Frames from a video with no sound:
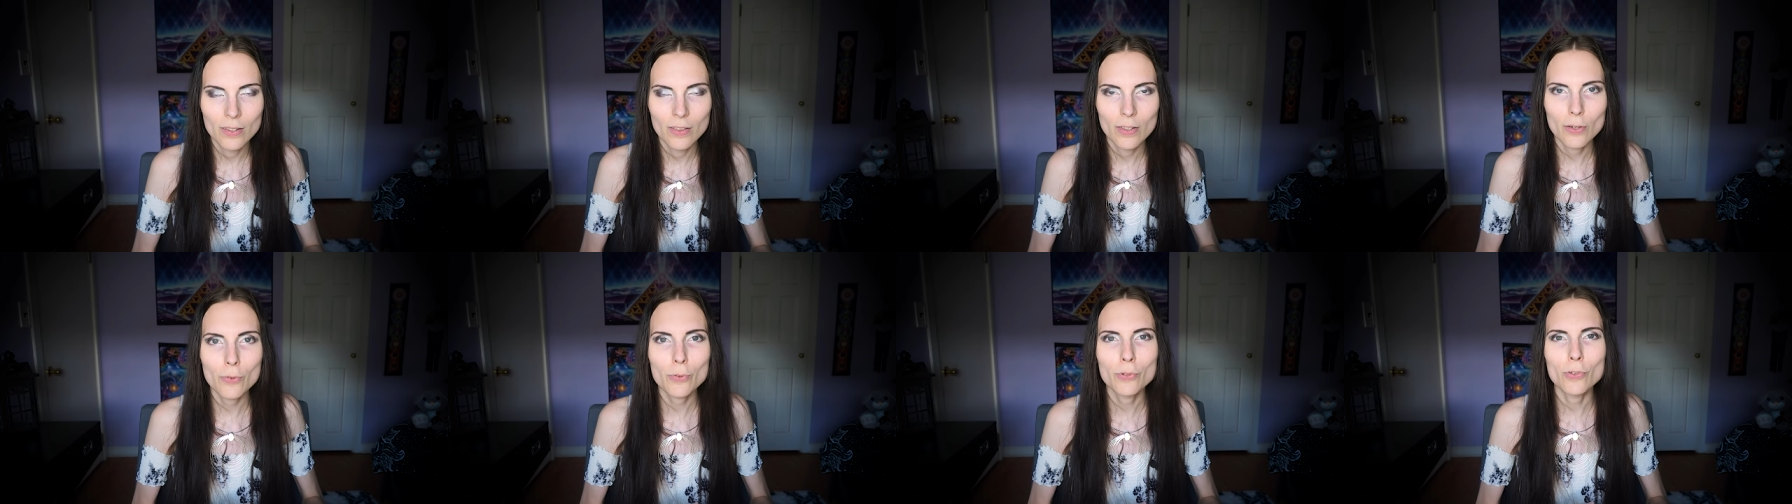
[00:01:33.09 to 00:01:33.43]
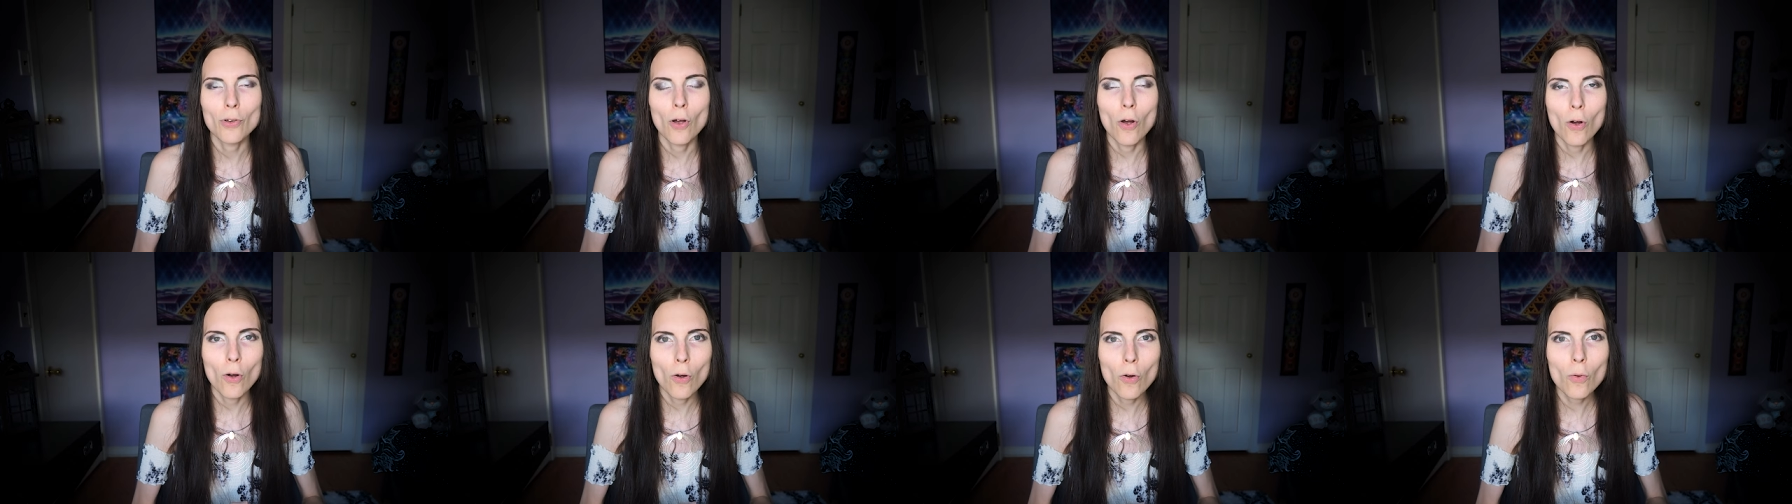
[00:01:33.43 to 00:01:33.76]
There
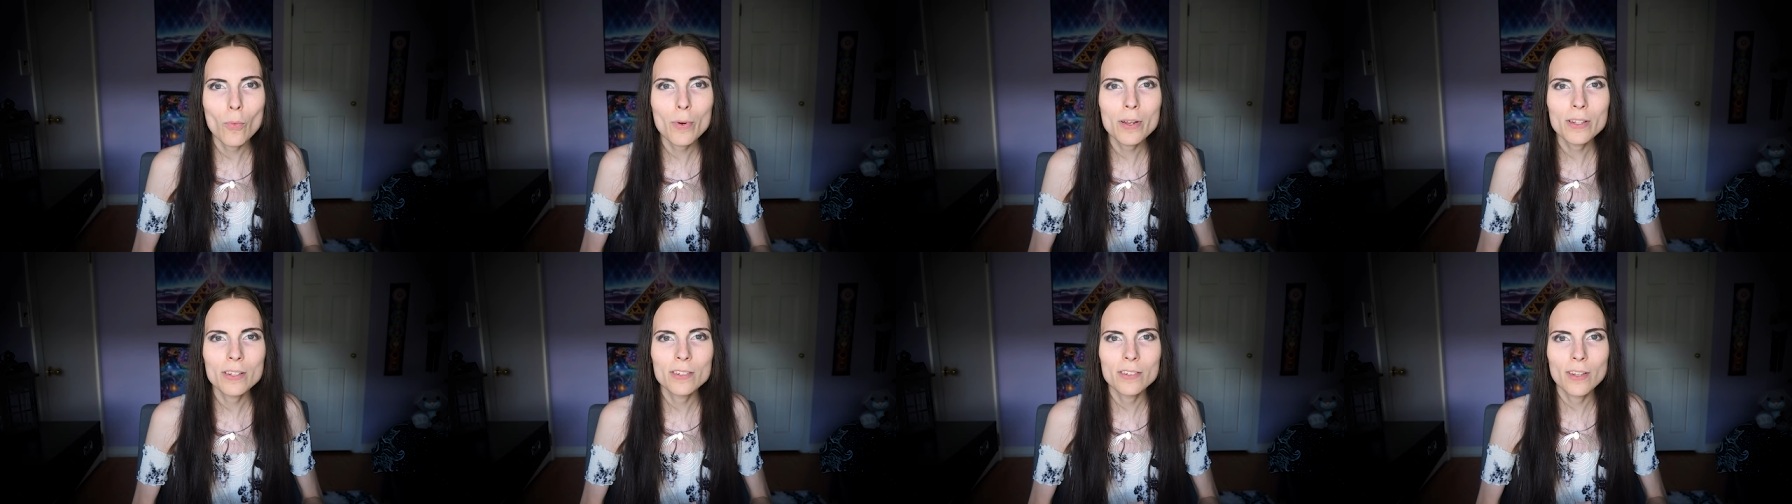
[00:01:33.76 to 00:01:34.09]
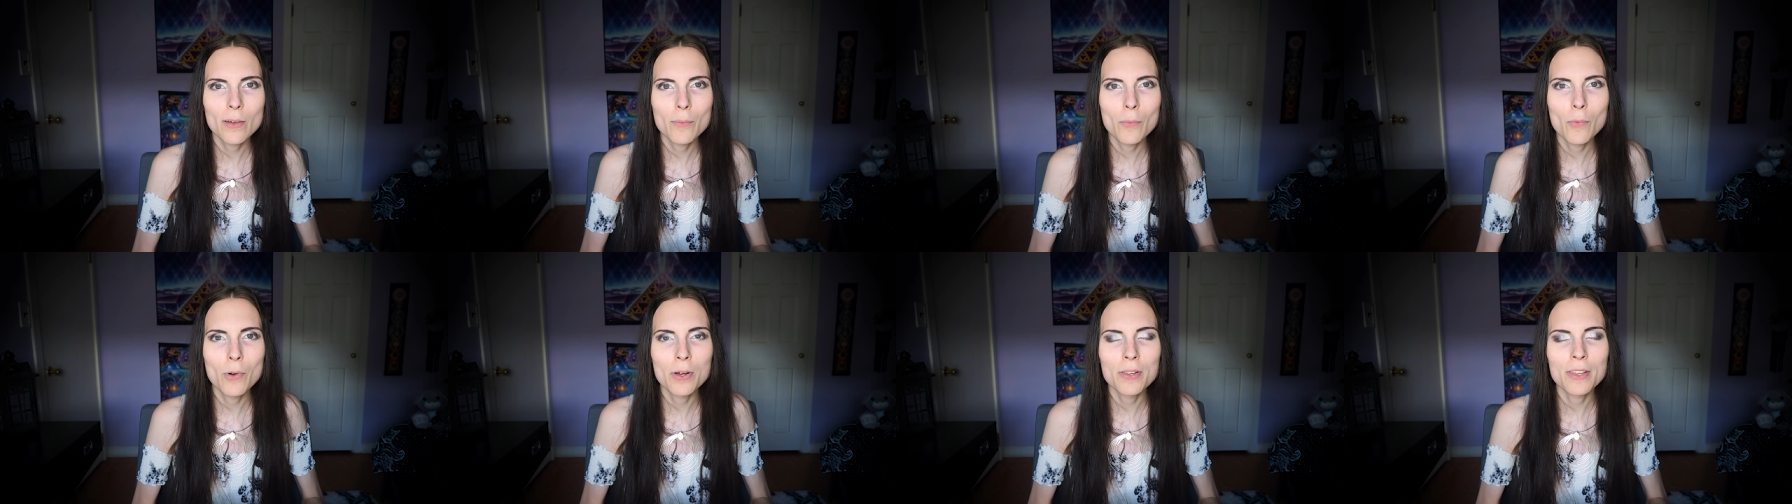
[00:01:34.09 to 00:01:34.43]
is always
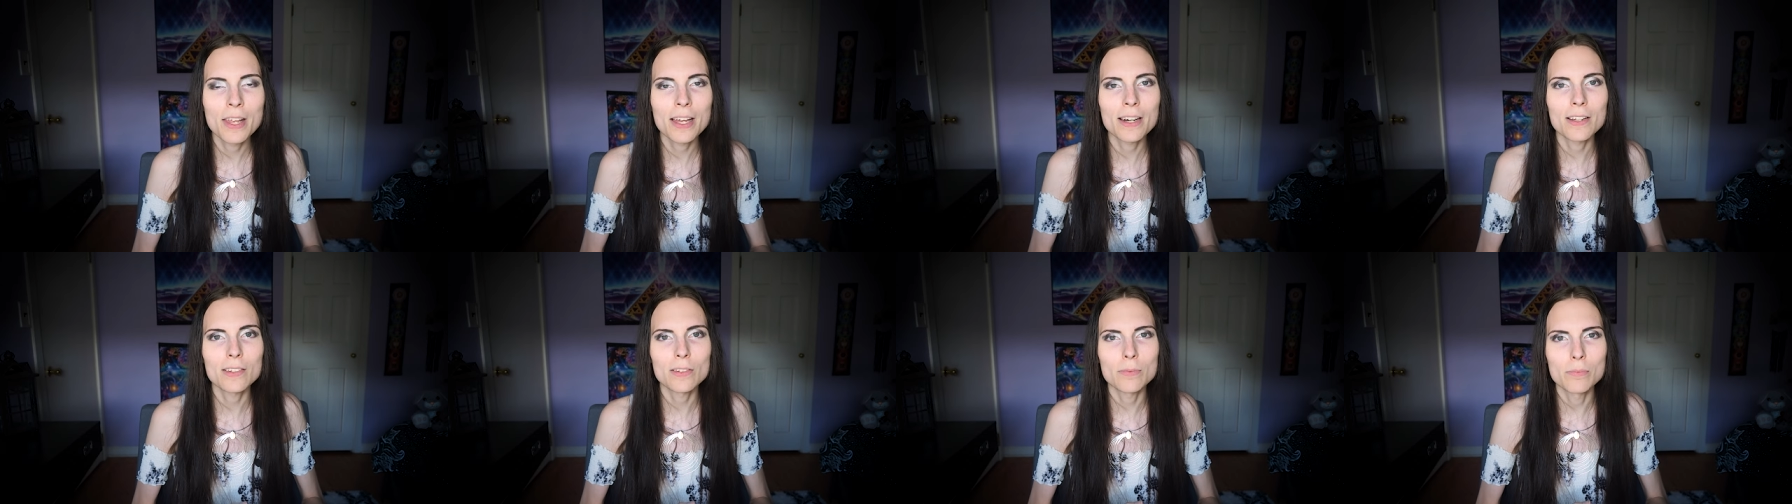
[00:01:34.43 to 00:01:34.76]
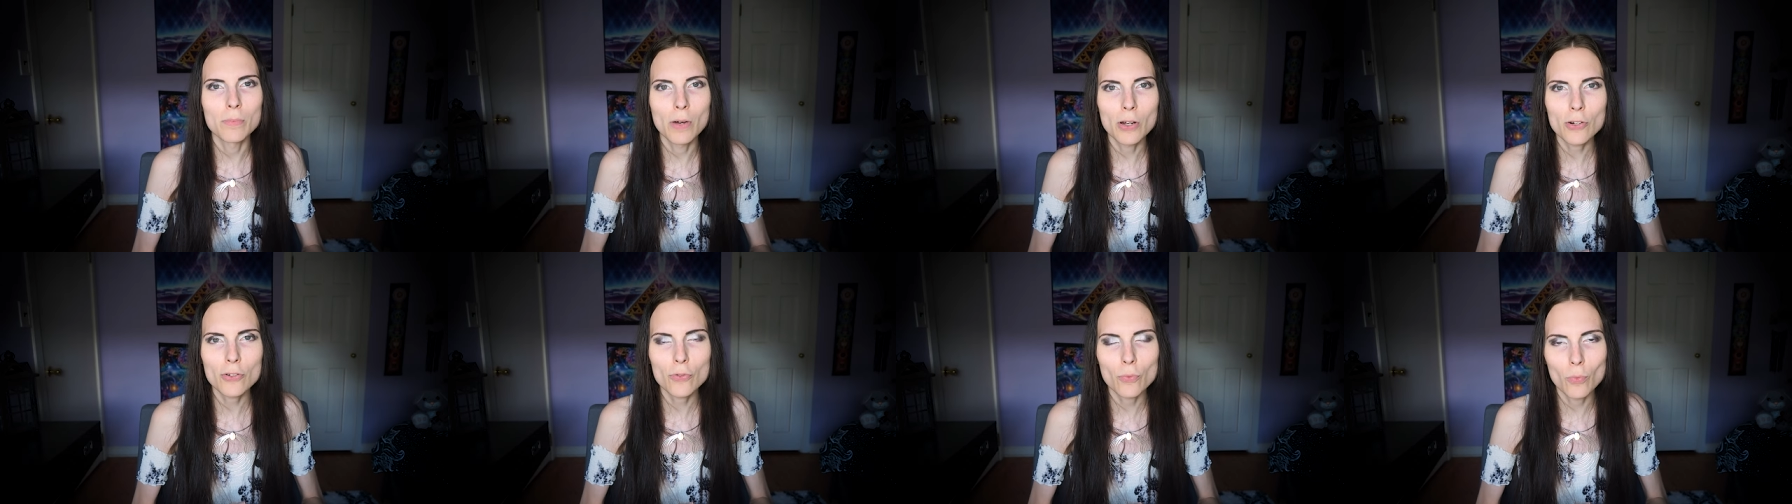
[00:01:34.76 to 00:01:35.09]
someone that is
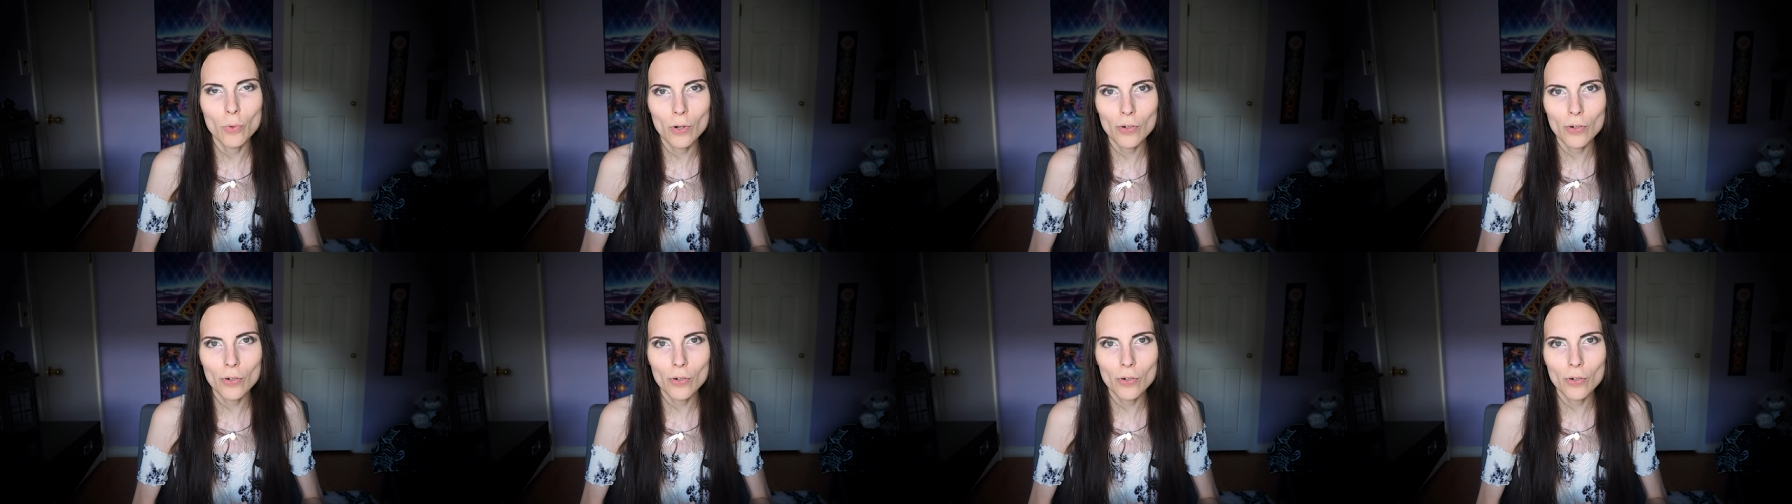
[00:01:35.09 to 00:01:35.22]
much